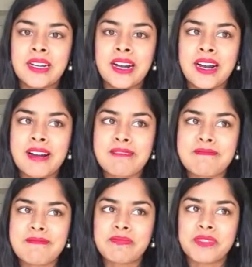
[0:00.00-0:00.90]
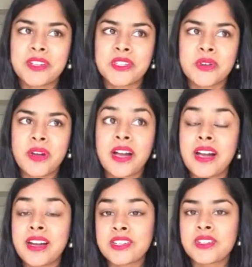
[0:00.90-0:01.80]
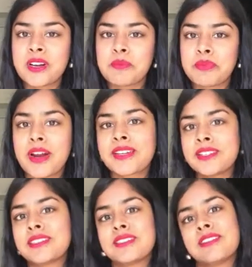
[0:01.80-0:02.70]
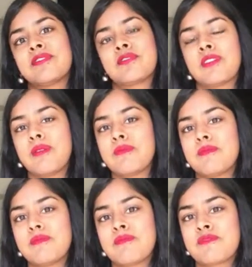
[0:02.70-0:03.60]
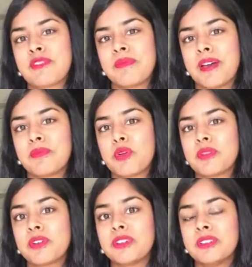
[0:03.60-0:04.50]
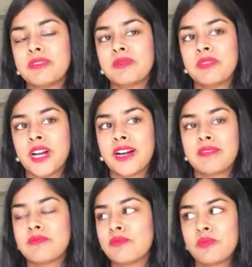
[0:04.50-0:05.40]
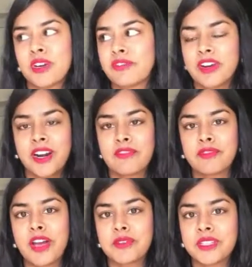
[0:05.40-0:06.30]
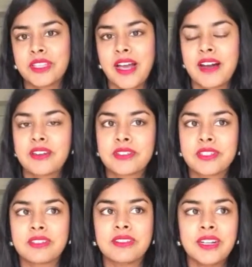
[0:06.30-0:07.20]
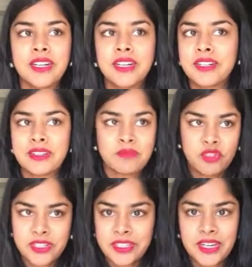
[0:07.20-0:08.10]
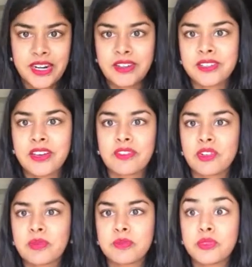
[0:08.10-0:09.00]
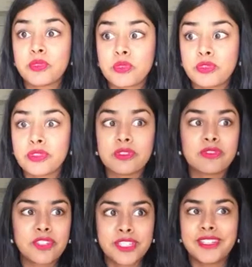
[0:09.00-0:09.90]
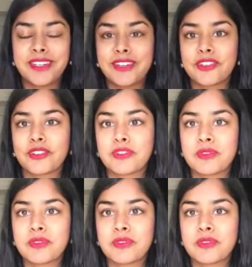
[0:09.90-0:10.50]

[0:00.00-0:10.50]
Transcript: And so actually I practiced it from that moment on. Whenever I'd have flowers in the house and just sitting outside, I've got a beautiful vista here of